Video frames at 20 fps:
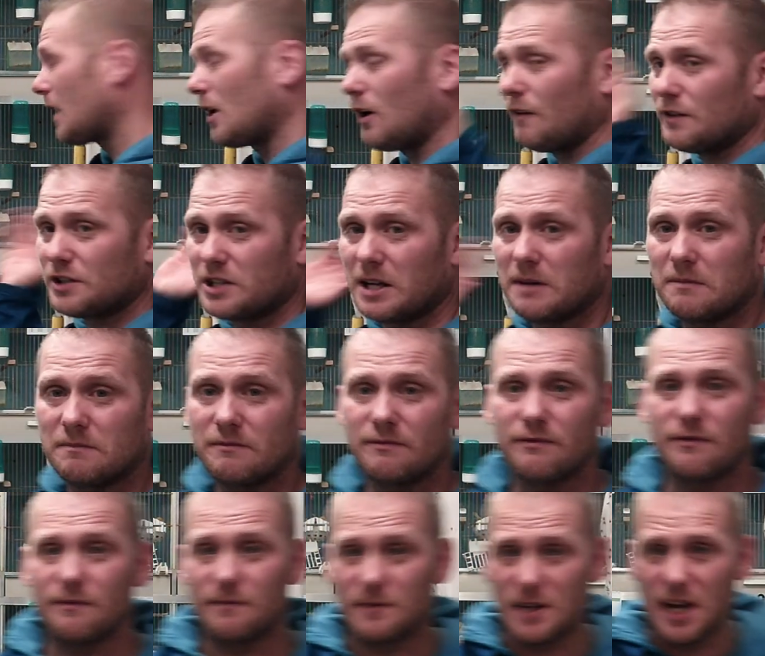and obviously
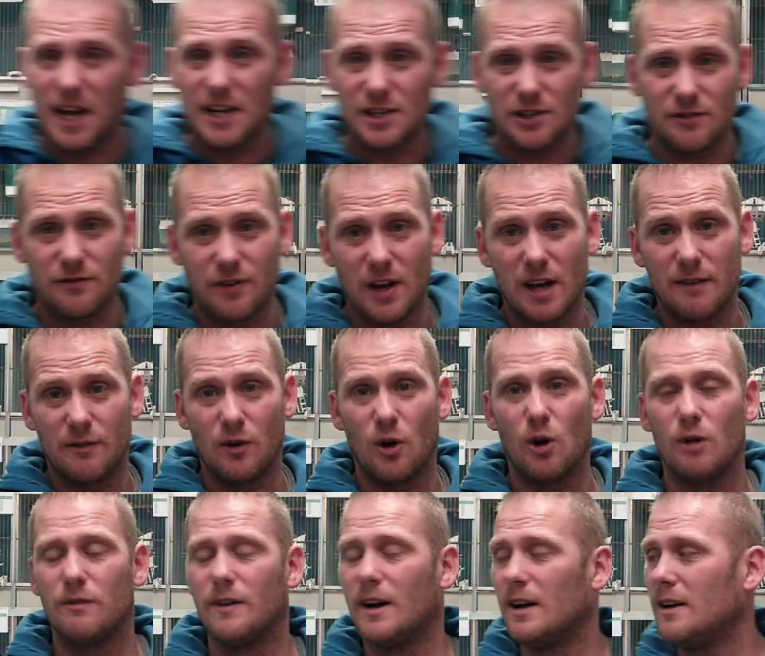cages further
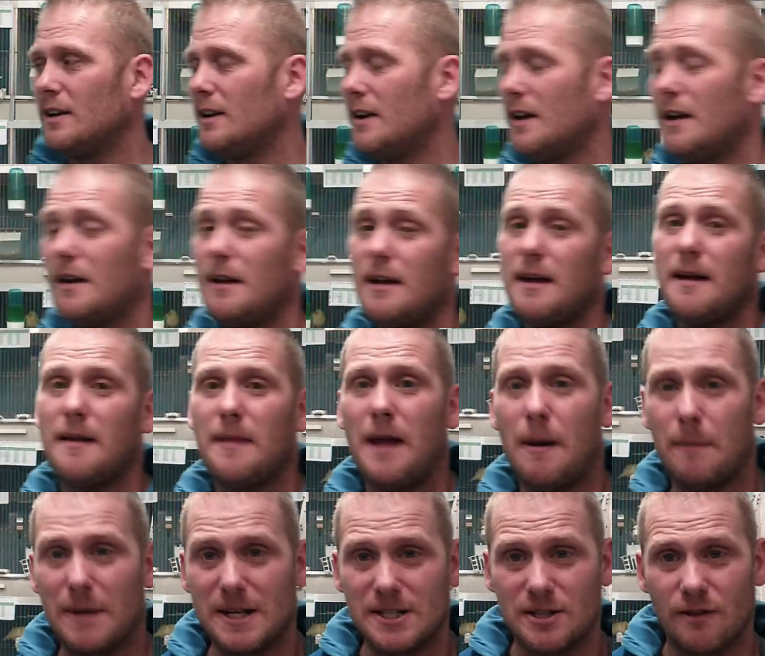over, that
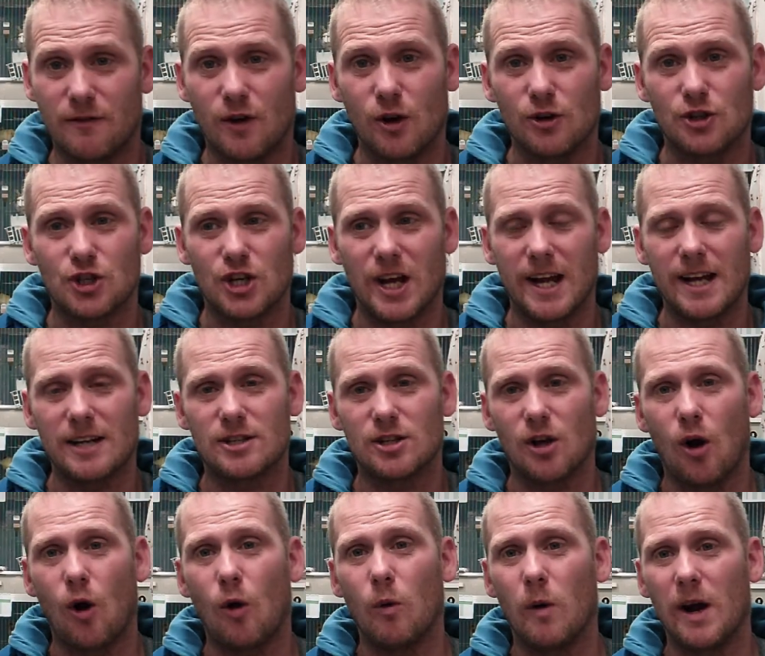means they've got chicks
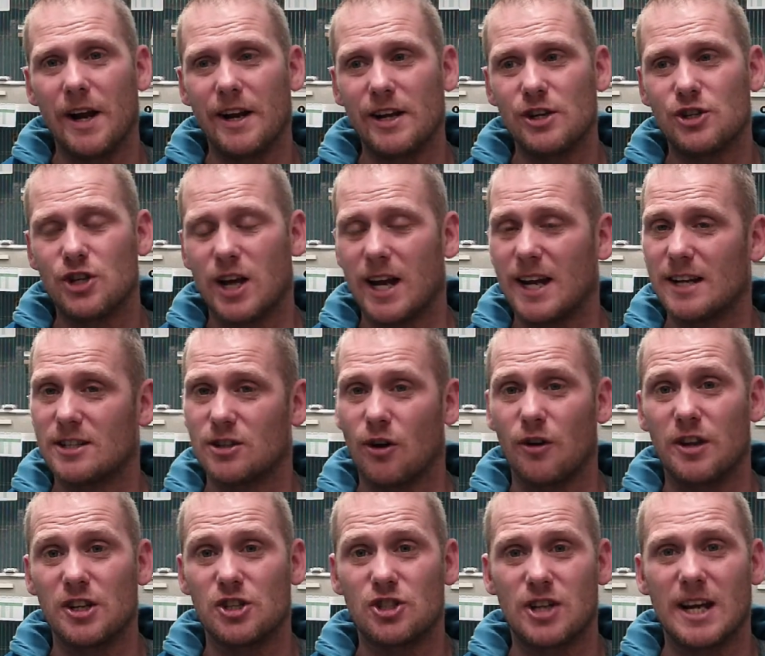or weaning chicks or
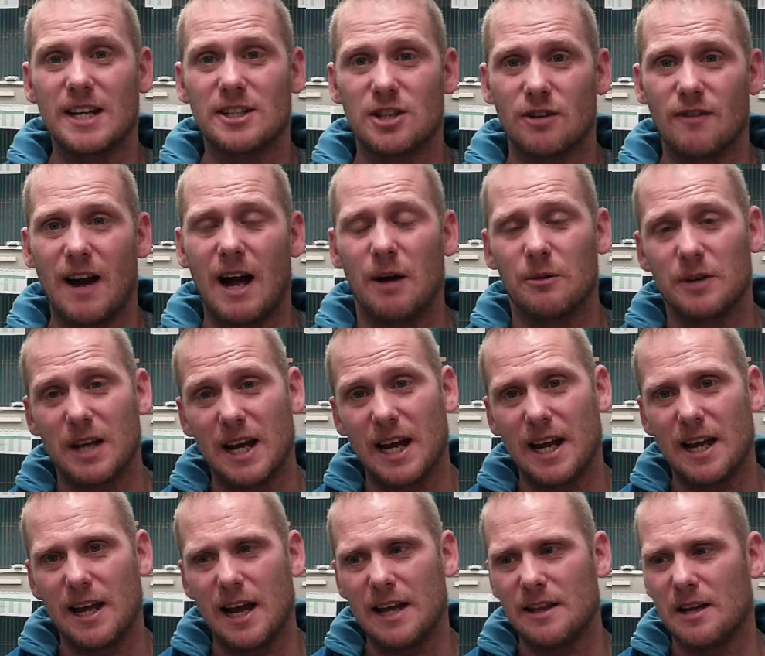there's chicks around
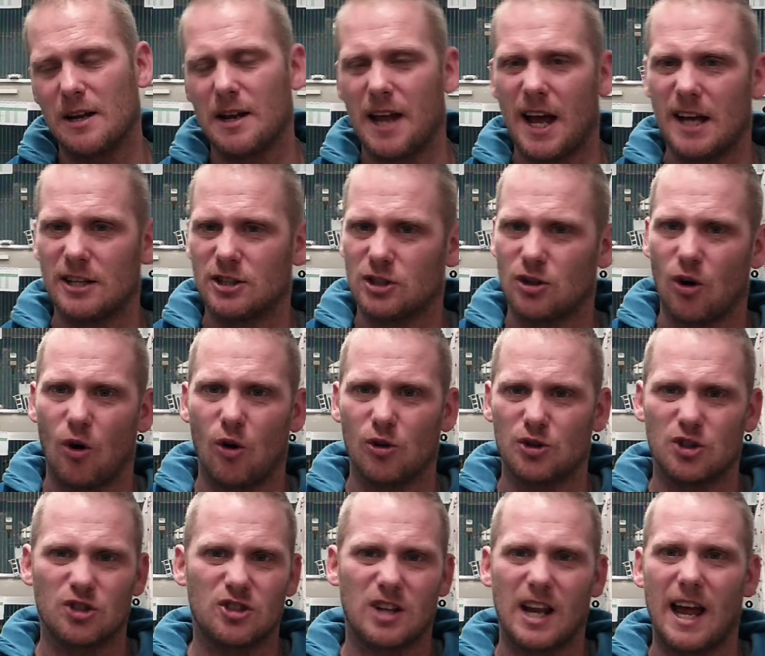in the nest or
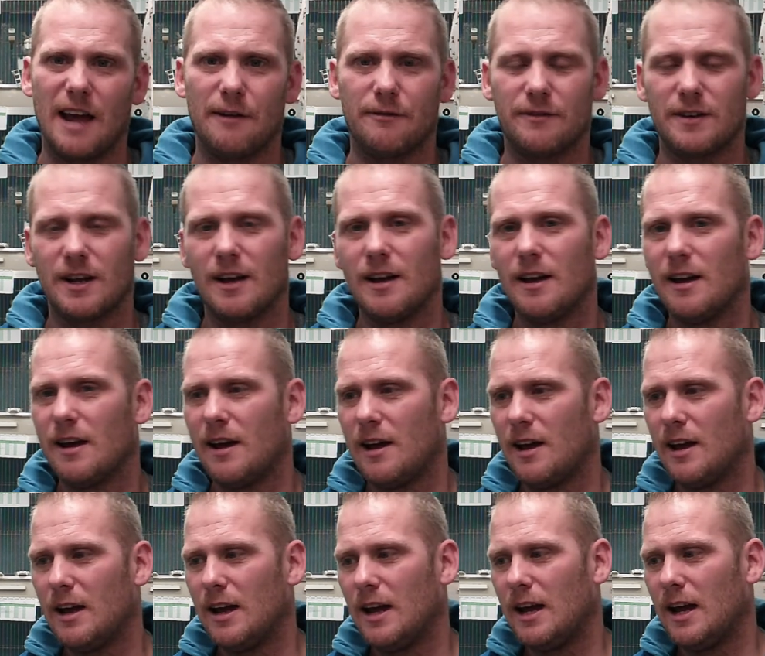just left.
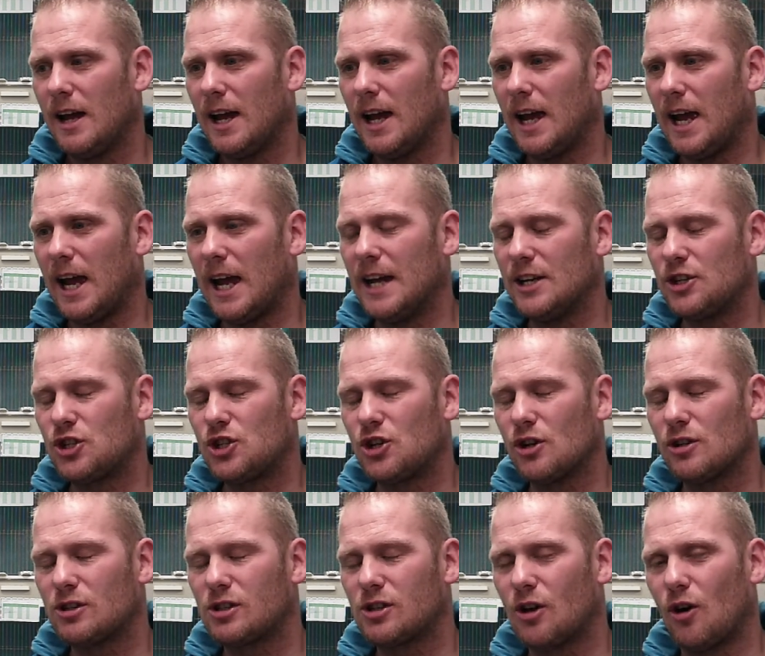It's
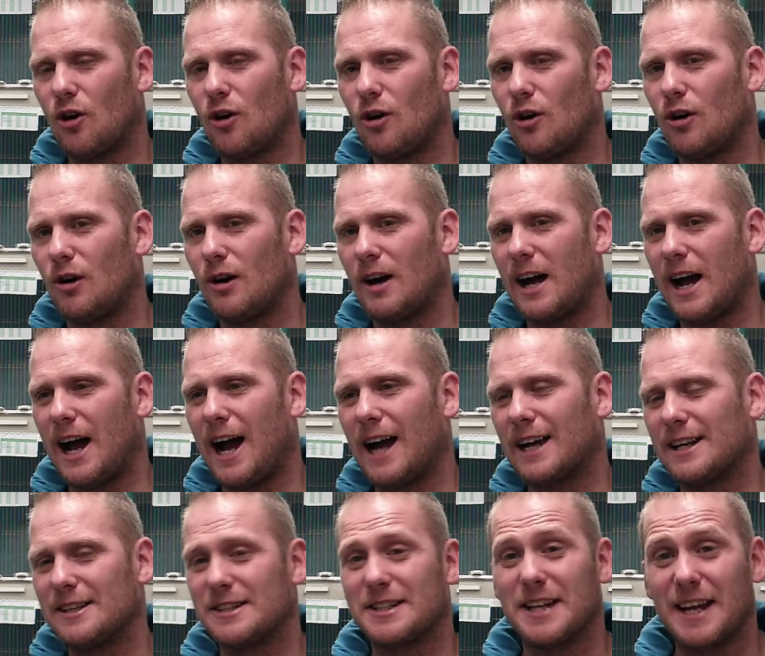just so I
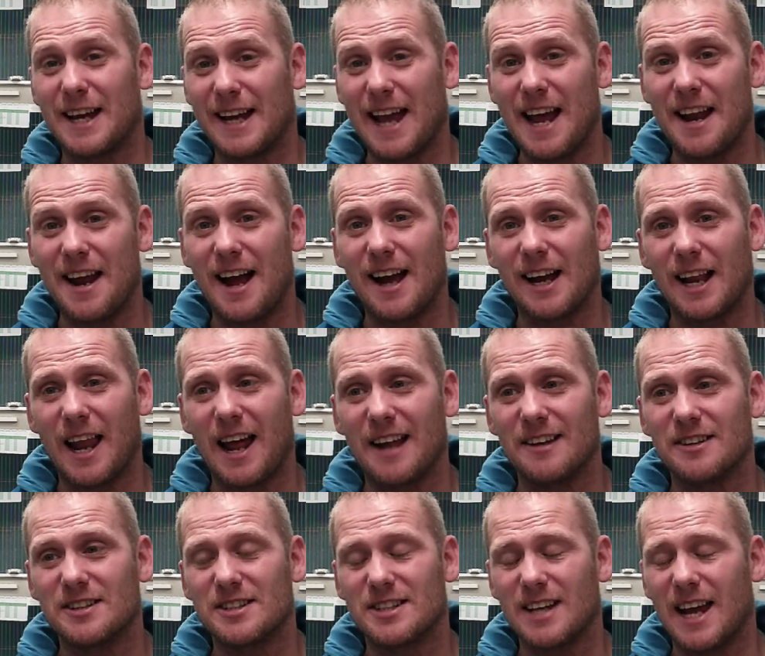can see again at a
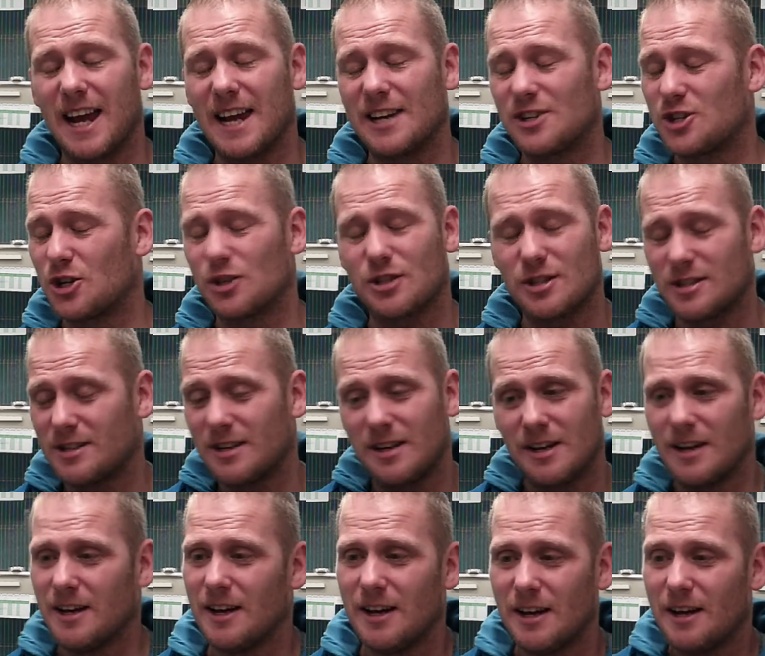glance, it's just
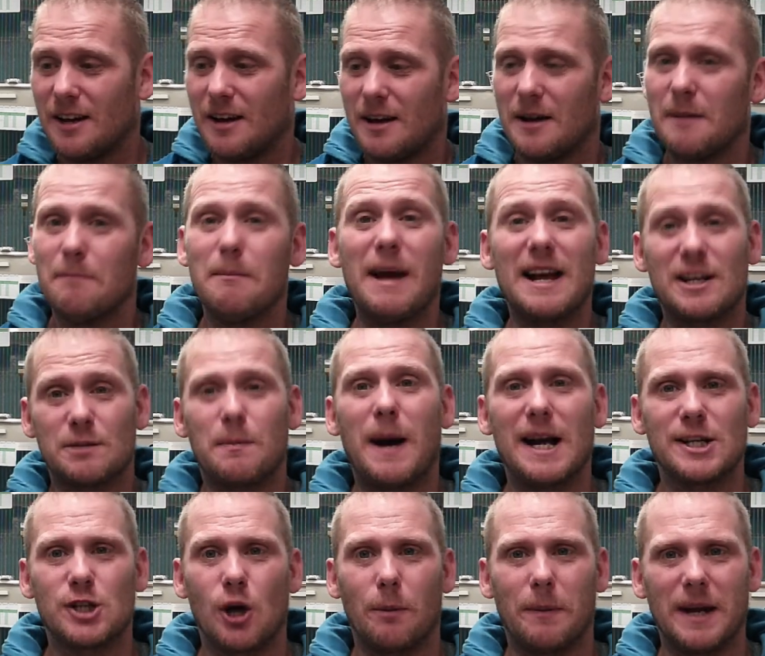makes my
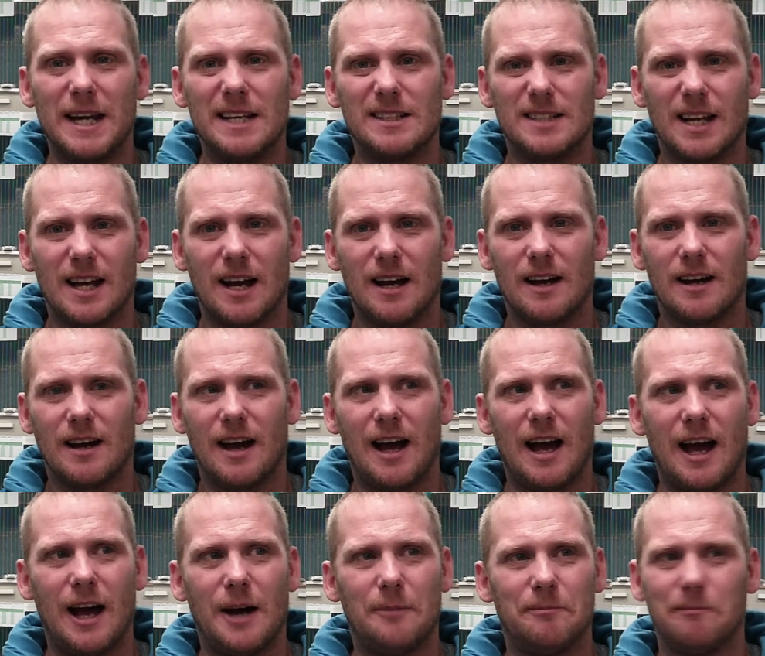job easier.
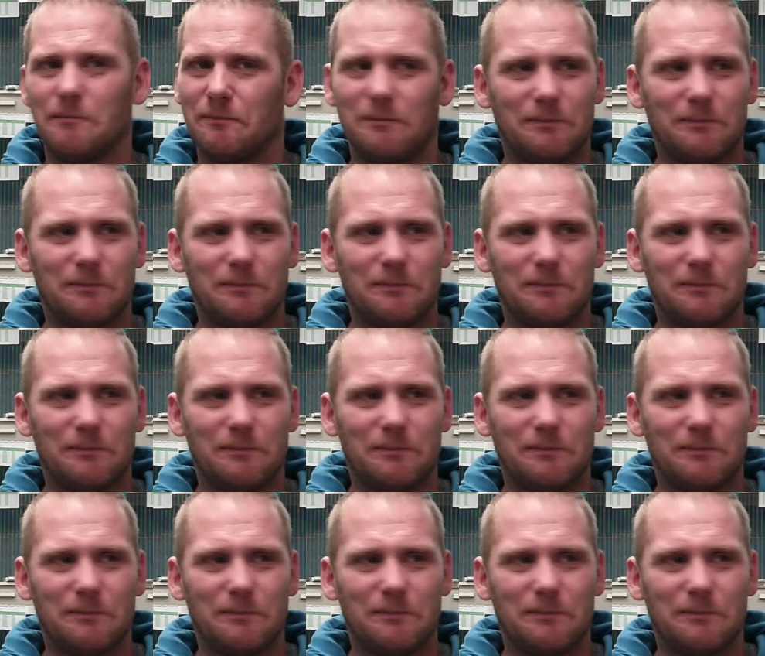Um,